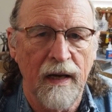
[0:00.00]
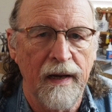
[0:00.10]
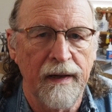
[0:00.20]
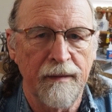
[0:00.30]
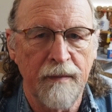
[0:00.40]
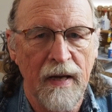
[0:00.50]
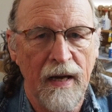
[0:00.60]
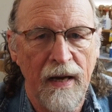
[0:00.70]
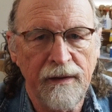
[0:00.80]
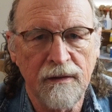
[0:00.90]

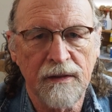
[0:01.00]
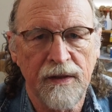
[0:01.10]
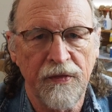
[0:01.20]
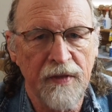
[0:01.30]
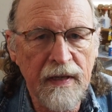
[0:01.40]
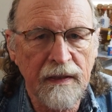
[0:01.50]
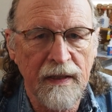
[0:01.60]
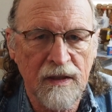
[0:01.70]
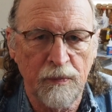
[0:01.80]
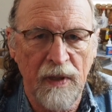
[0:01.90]
I don't think
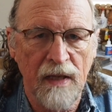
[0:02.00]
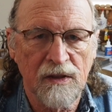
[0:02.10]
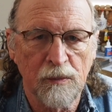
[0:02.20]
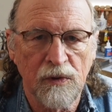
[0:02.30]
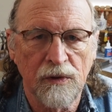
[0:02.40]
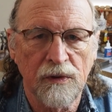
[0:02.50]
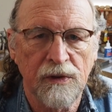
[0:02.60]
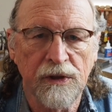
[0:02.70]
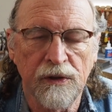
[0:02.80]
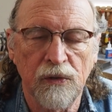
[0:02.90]
that's possible
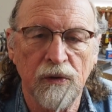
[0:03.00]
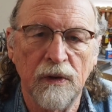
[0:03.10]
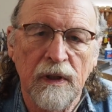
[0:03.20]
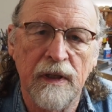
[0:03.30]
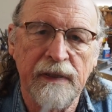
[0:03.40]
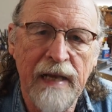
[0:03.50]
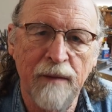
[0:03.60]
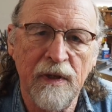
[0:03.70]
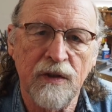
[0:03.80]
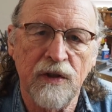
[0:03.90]
to
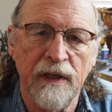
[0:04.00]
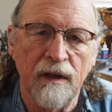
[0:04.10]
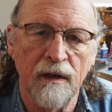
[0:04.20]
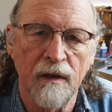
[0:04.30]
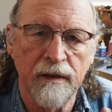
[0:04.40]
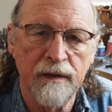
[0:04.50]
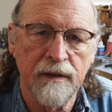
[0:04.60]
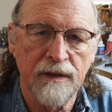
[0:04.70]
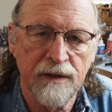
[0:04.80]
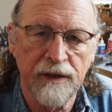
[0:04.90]
damage a
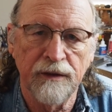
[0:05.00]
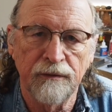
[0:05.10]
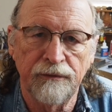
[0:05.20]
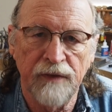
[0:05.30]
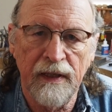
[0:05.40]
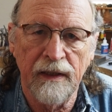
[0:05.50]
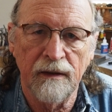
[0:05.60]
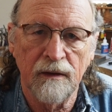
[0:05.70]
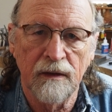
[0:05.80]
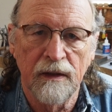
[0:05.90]
hardened steel
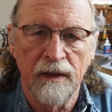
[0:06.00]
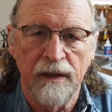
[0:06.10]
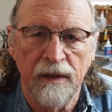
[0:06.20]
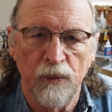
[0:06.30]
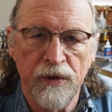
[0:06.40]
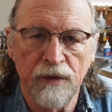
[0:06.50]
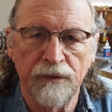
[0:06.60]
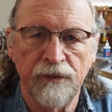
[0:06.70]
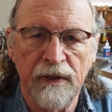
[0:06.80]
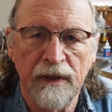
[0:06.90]
file when you're
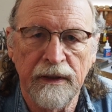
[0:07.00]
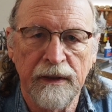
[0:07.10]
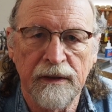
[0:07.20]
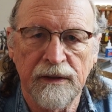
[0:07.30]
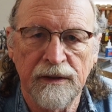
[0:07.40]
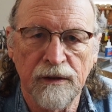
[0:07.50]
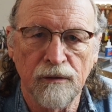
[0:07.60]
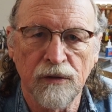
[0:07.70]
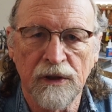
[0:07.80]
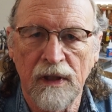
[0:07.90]
filing
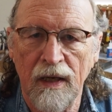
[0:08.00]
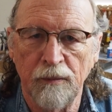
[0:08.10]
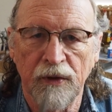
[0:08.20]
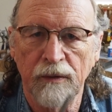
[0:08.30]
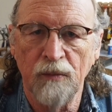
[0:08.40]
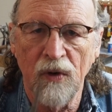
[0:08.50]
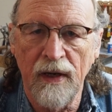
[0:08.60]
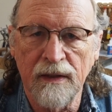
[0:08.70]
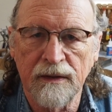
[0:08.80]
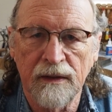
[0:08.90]
silver, copper, or
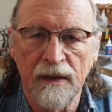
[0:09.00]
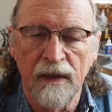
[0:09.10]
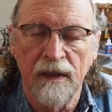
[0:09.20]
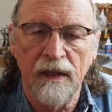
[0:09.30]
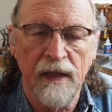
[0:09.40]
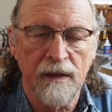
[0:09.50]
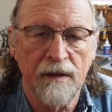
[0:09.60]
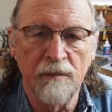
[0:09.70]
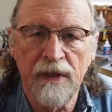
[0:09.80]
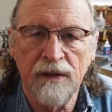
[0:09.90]
brass. That
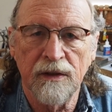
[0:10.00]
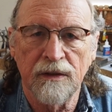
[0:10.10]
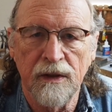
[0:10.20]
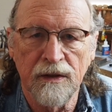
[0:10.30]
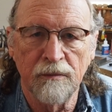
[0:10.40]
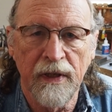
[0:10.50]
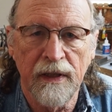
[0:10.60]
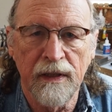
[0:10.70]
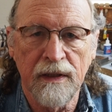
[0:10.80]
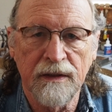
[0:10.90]
to me just doesn't
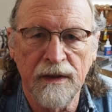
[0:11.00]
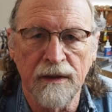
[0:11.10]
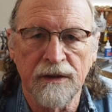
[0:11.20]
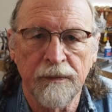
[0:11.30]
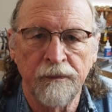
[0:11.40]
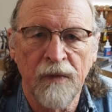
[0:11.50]
make any sense.